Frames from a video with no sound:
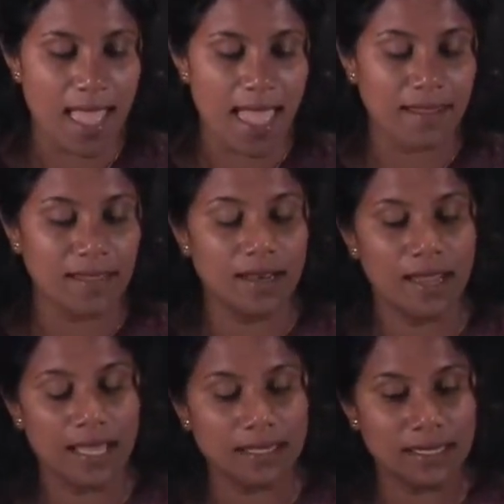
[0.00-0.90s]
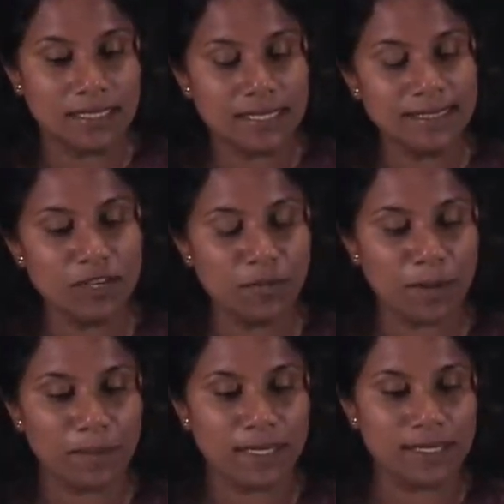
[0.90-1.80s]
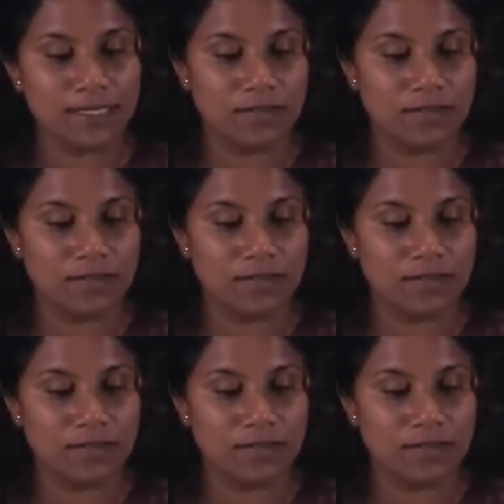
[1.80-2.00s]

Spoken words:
and then intensive properties,